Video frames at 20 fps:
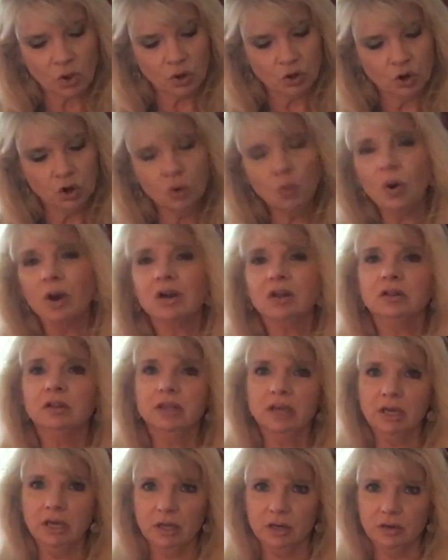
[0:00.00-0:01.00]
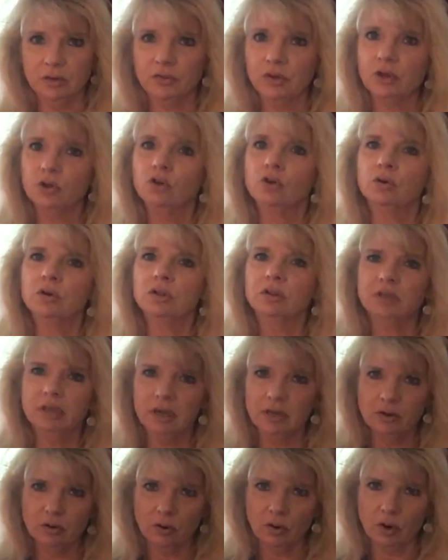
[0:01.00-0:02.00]
you want to lead, that you're a
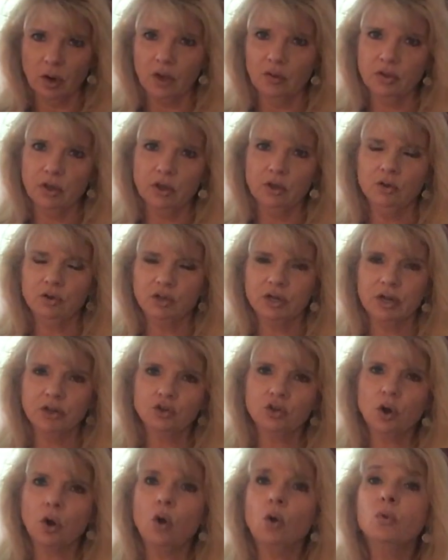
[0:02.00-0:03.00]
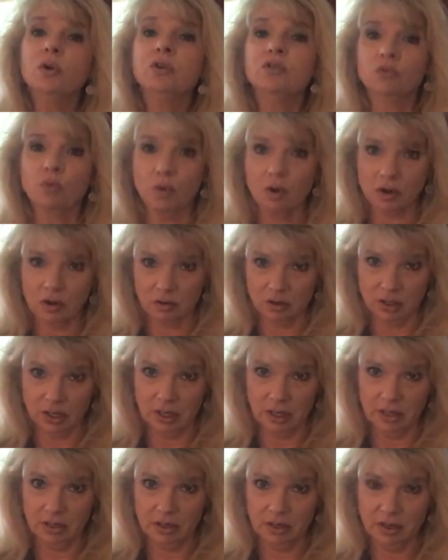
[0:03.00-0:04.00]
leader, and that you tend to always want to
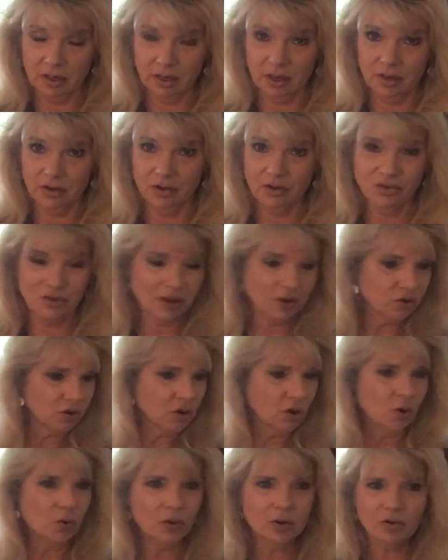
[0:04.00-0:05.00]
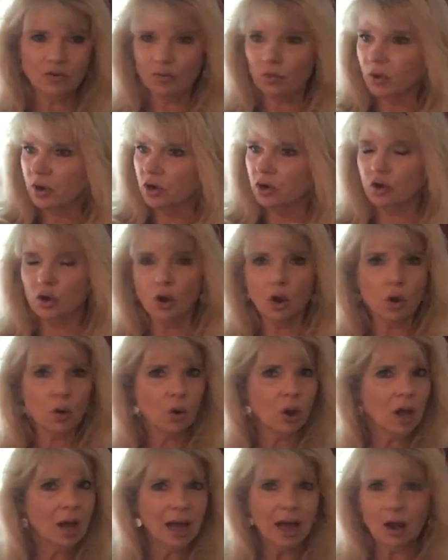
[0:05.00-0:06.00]
lead, and you tend to always want to
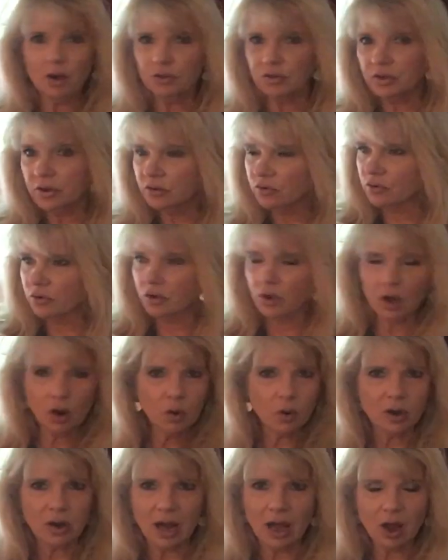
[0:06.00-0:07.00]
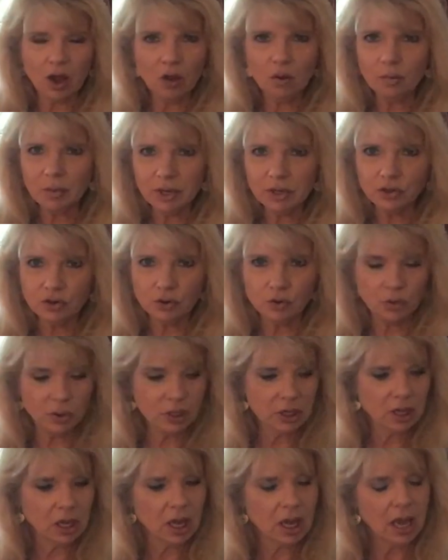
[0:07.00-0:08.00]
know how things are going, how am I
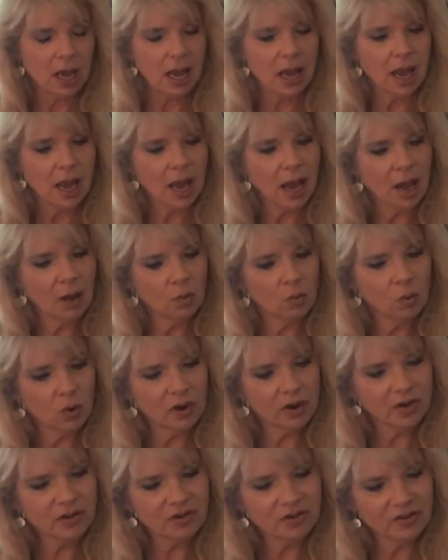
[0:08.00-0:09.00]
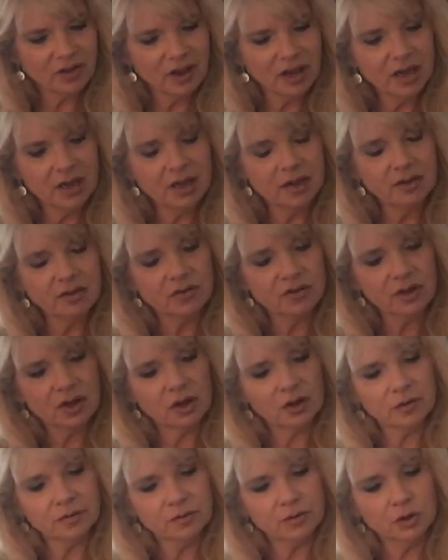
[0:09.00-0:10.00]
doing. And what it's saying is that
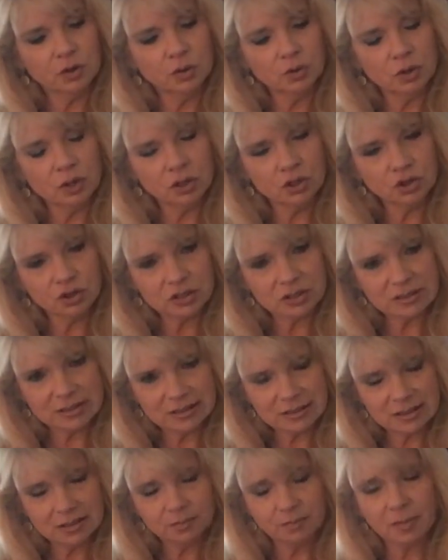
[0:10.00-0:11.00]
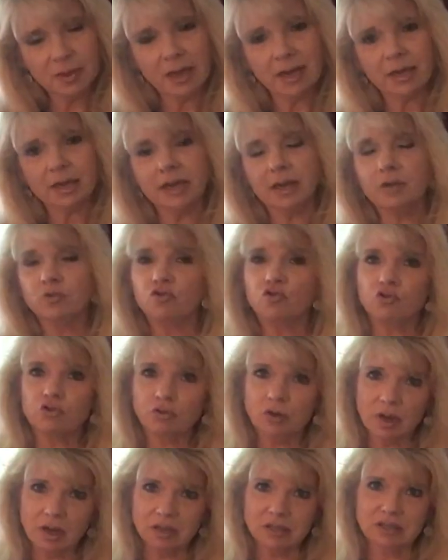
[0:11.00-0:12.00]
if you can just sit back and
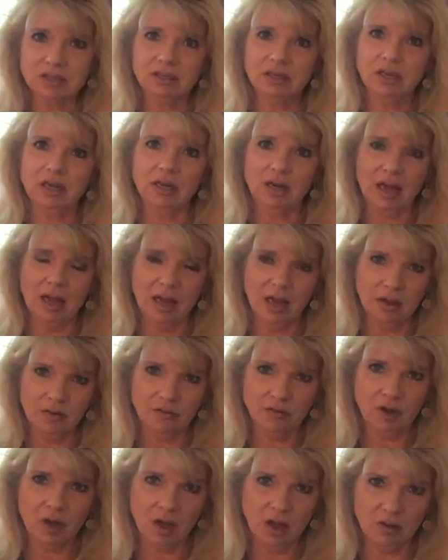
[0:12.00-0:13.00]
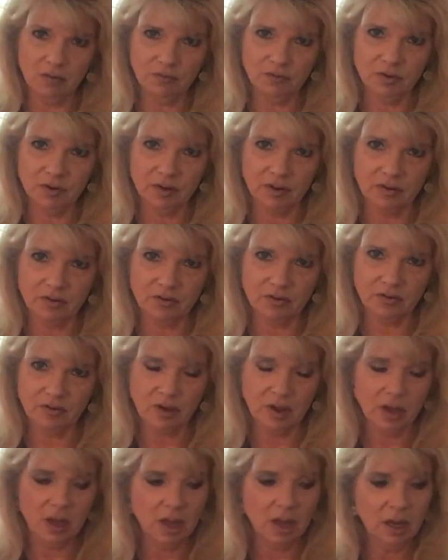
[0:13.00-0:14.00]
trust and have confidence,
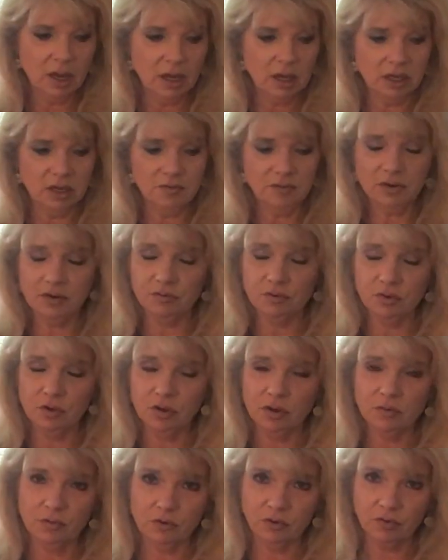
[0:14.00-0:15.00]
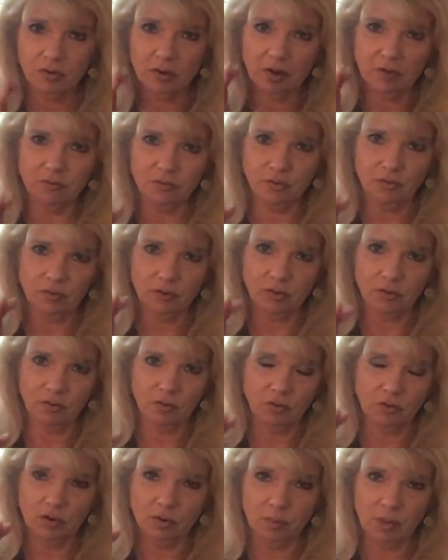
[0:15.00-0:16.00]
and even if you give yourself a
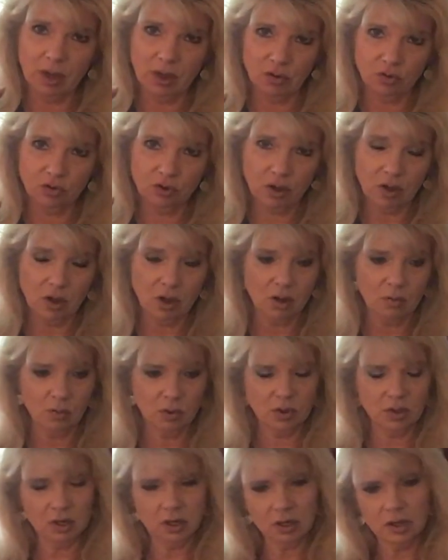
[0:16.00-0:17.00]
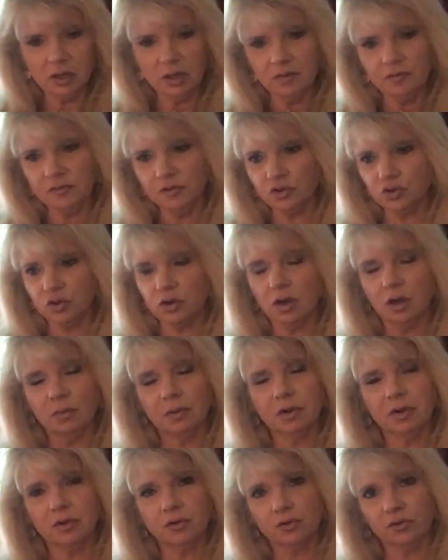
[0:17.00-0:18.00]
certain amount of time, well, I'm going to give this job
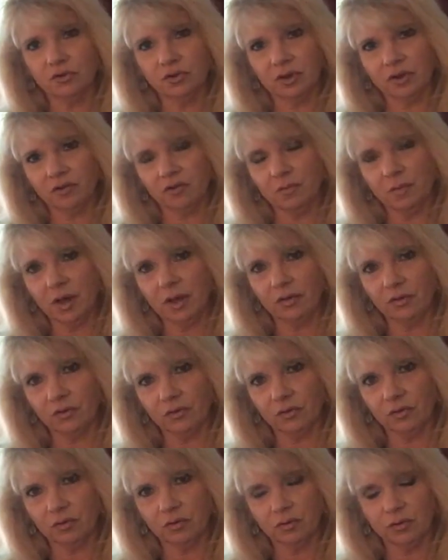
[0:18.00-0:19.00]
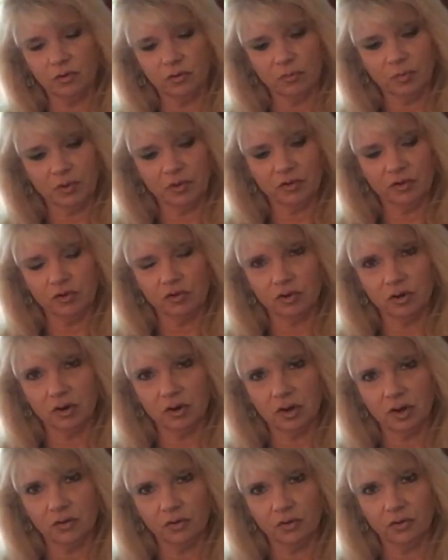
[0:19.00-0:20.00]
another 6 months, or this position
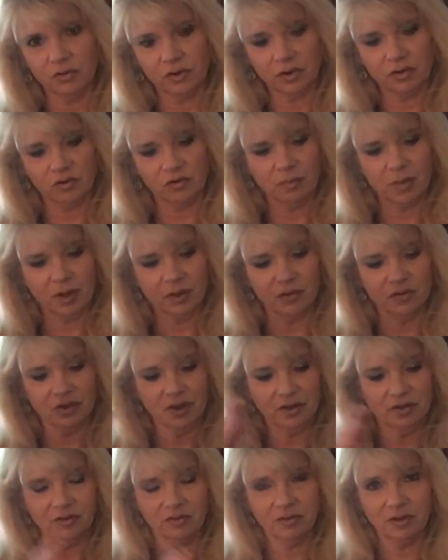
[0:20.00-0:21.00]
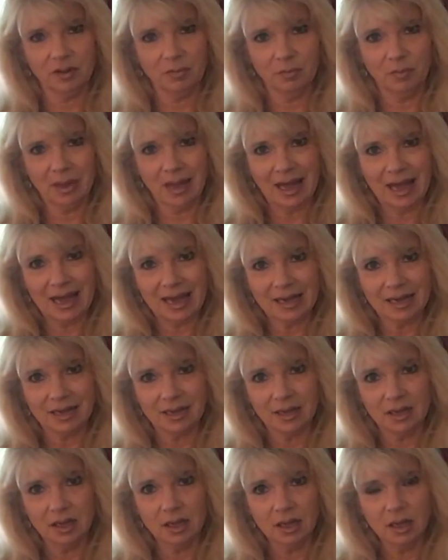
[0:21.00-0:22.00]
another 6 months, and sit back,
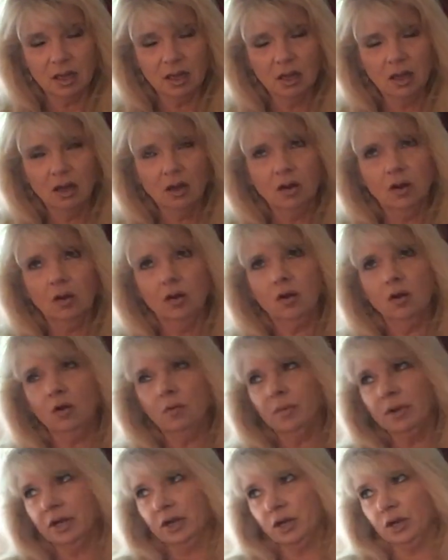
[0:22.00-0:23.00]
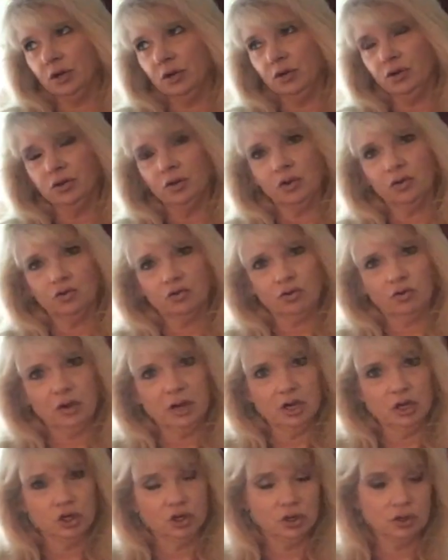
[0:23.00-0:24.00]
oh my goodness
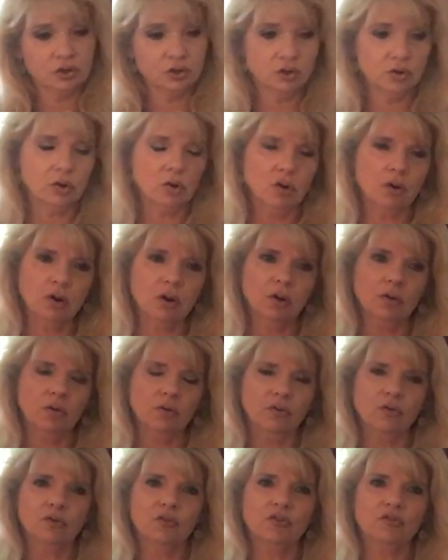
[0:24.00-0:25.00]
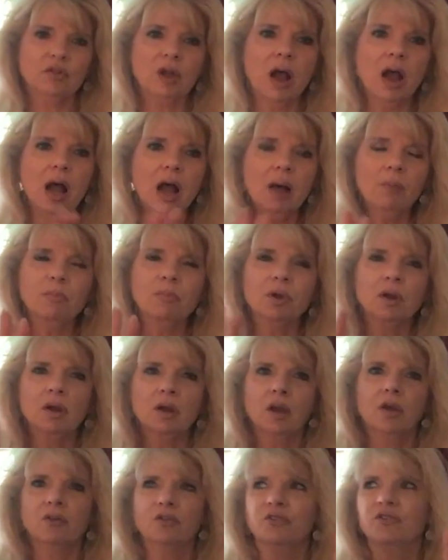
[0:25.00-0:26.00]
gracious, you're going to stop
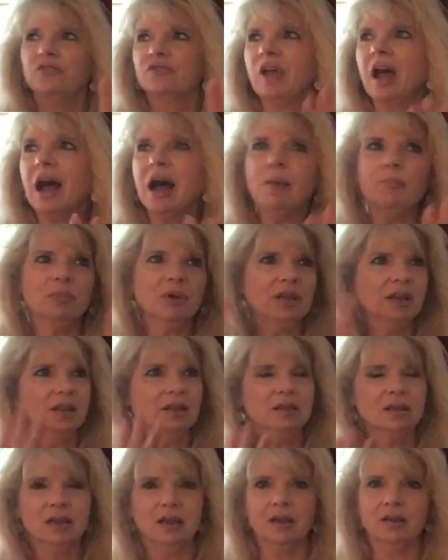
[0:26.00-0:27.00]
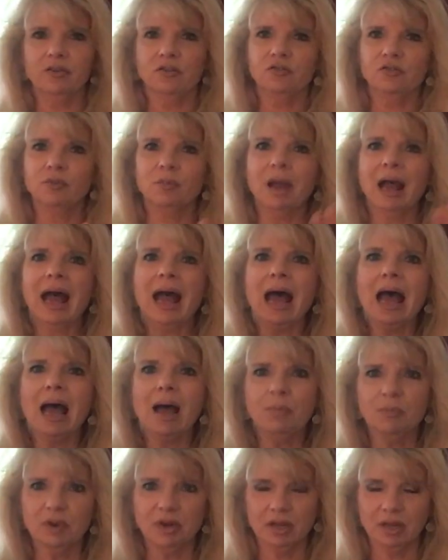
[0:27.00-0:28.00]
stopping things from
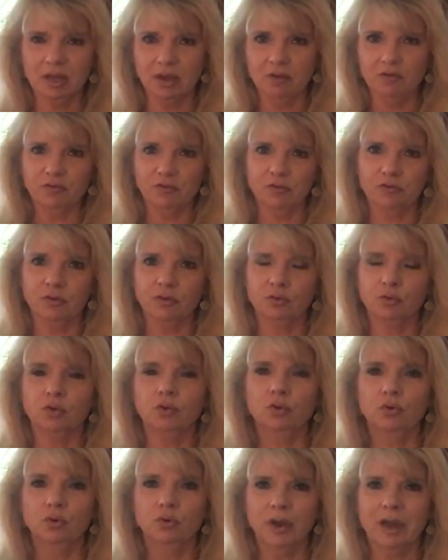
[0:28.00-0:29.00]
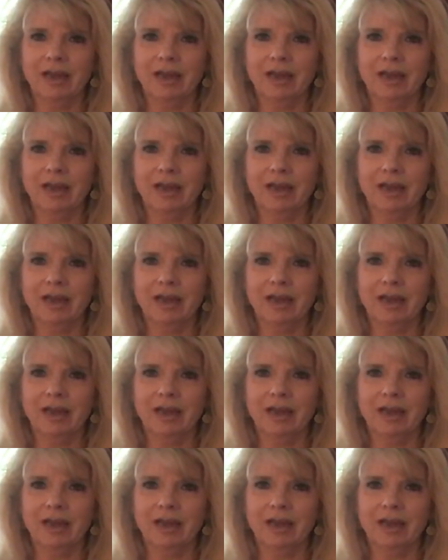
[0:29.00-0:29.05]
happening through